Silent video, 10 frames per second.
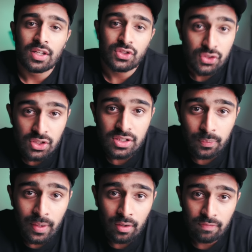So just to
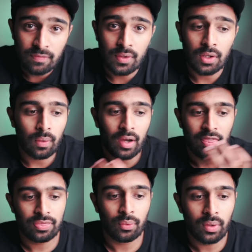round off the video, I
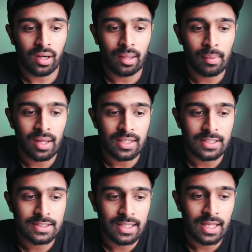thought I might
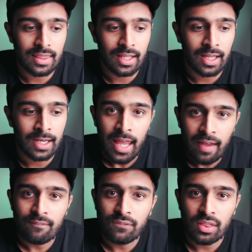say that
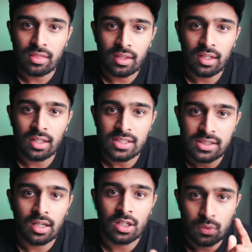everything
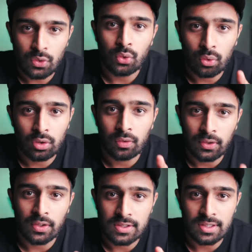starts with your
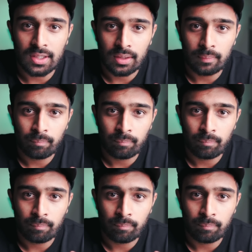curiosity.